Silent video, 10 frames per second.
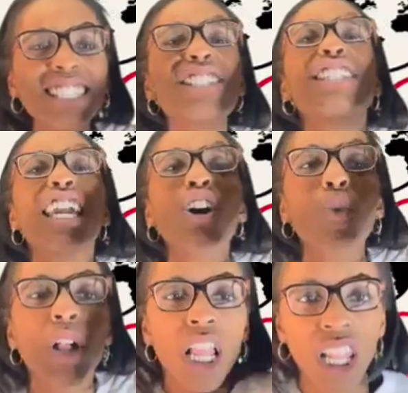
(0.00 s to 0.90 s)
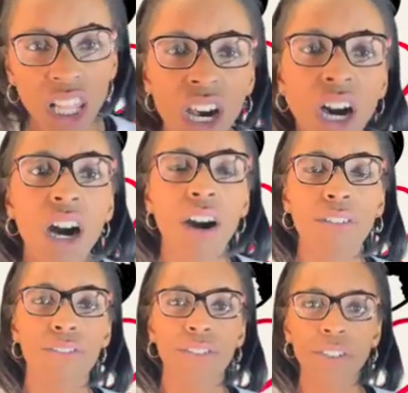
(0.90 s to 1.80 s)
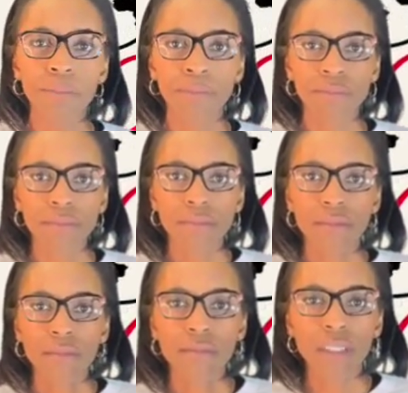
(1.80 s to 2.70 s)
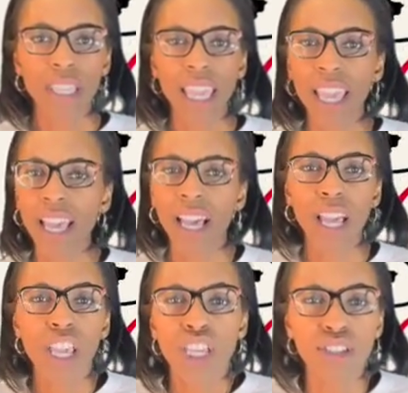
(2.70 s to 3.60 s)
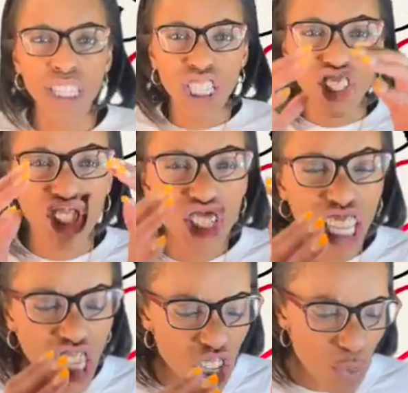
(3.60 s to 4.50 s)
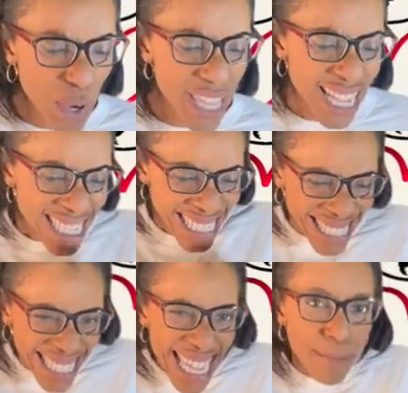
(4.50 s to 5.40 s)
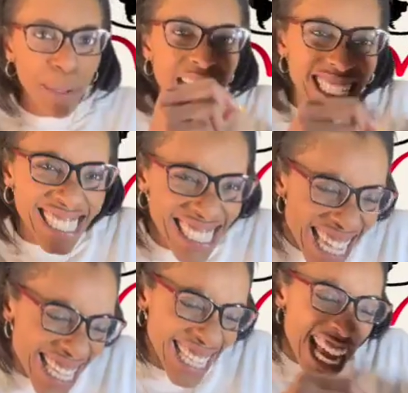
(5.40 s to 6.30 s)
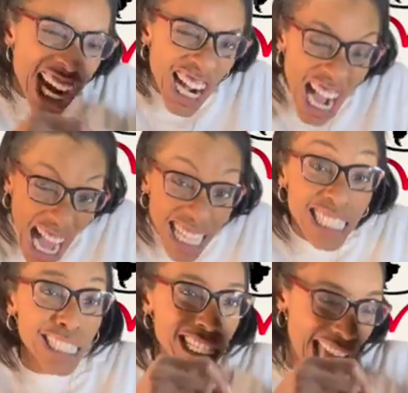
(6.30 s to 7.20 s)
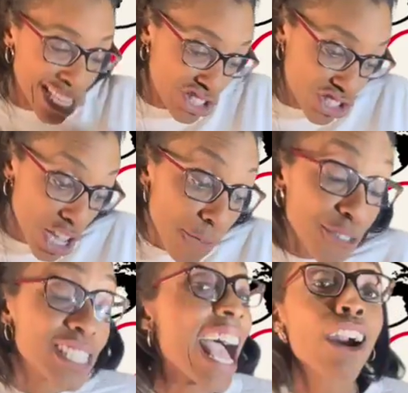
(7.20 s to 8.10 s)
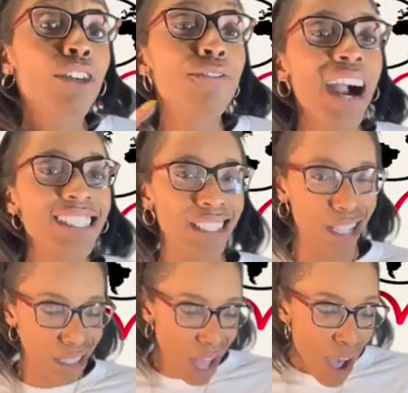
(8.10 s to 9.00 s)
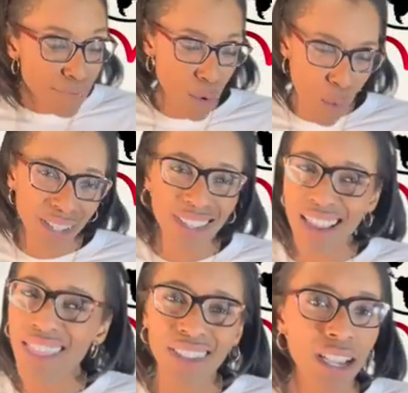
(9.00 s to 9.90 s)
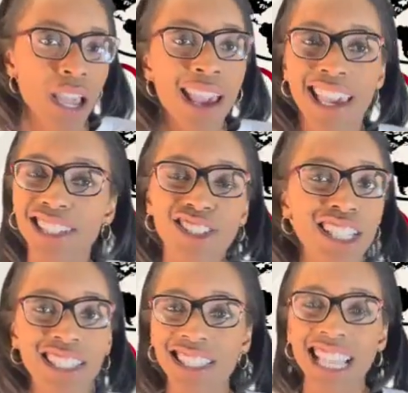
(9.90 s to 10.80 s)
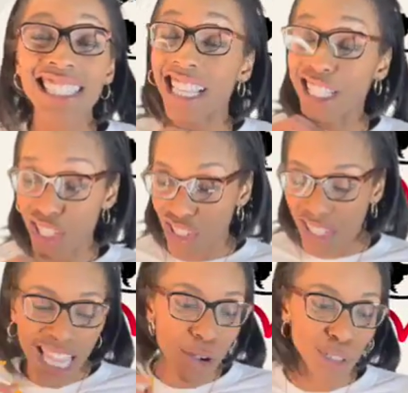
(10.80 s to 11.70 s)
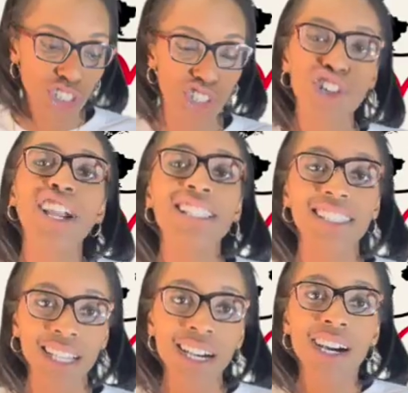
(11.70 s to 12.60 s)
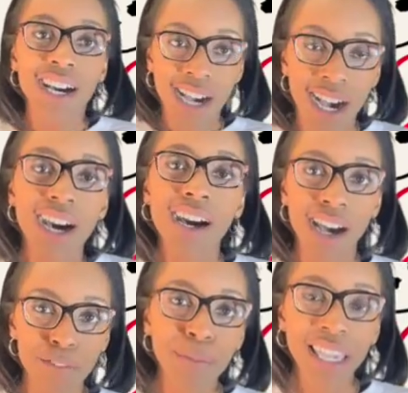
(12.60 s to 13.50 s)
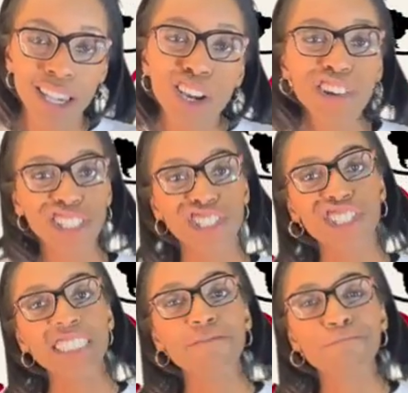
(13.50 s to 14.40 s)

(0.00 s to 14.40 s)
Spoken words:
still love. Yeah. You see, genuine, deep-seated, constant, and self-sacrificing love for one another is a distinguished trait of being a Christian.